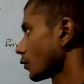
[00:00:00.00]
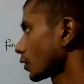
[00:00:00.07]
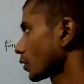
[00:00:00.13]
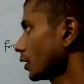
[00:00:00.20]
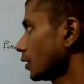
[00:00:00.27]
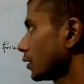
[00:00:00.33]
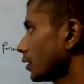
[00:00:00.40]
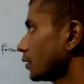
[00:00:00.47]

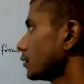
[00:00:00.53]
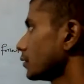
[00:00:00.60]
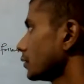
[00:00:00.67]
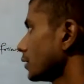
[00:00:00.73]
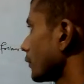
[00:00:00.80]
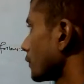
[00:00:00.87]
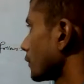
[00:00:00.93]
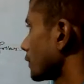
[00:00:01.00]
Okay,
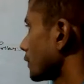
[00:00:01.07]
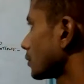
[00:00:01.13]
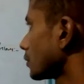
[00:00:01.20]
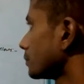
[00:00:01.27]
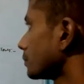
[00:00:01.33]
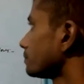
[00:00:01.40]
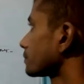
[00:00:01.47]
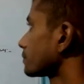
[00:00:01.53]
every
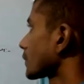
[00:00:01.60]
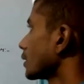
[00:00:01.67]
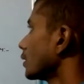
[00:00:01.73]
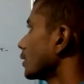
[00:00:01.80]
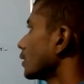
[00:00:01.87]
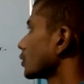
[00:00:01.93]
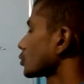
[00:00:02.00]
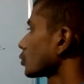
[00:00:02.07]
term.
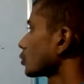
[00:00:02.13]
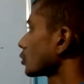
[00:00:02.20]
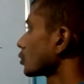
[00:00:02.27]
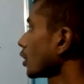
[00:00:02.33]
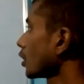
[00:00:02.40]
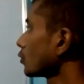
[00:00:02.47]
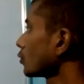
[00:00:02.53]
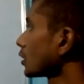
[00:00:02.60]
So
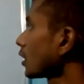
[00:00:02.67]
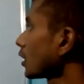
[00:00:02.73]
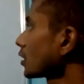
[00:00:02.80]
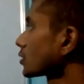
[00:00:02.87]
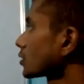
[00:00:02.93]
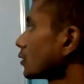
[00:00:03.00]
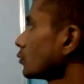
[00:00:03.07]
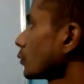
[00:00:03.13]
now the
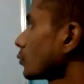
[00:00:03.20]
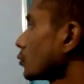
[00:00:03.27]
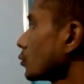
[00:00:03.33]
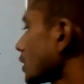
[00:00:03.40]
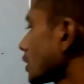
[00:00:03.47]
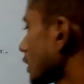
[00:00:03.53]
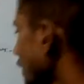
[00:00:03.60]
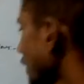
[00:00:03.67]
last term we have
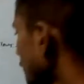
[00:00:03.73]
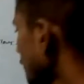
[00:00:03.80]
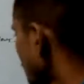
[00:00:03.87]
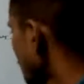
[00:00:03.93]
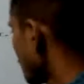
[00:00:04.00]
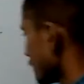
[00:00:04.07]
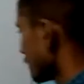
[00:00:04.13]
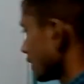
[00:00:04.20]
to check.
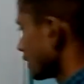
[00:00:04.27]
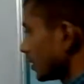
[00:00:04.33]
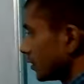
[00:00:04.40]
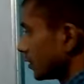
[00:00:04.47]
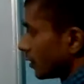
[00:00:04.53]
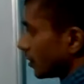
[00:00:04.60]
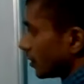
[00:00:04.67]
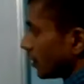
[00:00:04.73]

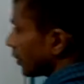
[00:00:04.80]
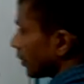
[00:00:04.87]
999.